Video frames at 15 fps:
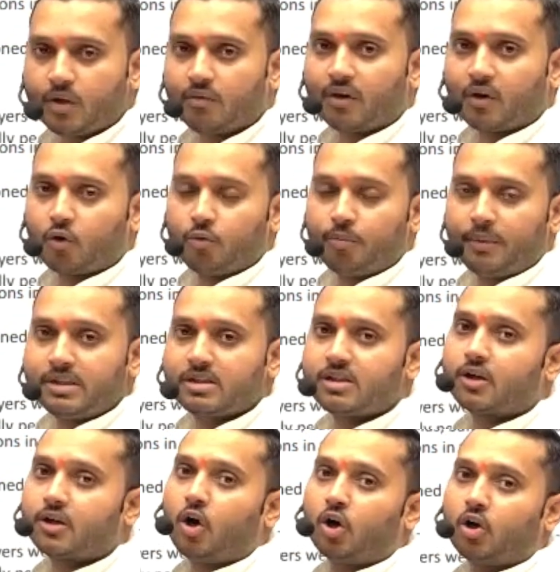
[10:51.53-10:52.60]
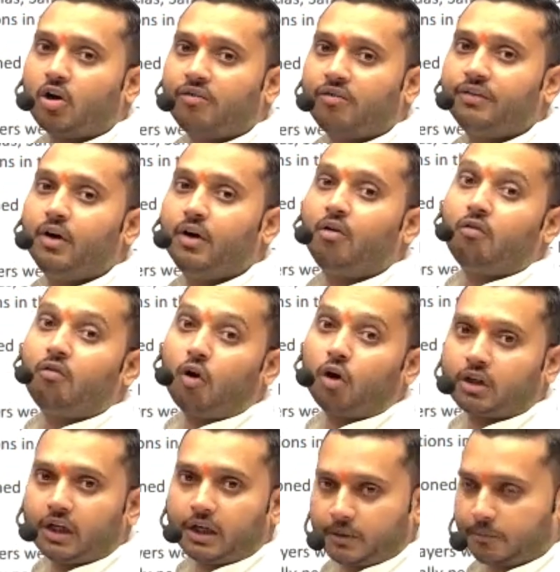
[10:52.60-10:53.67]
Varun means the god of
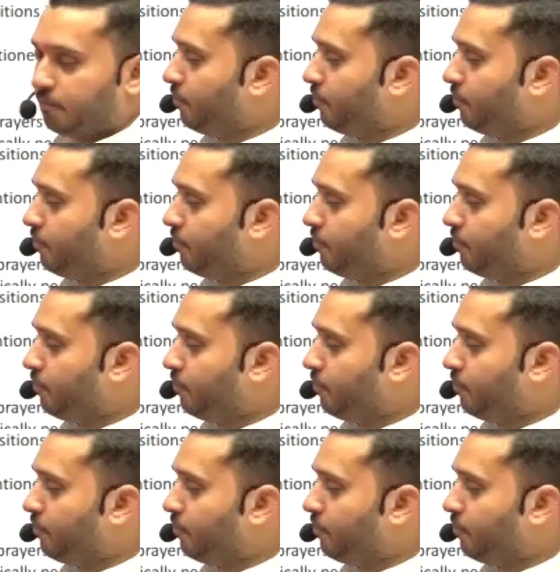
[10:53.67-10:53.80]
water.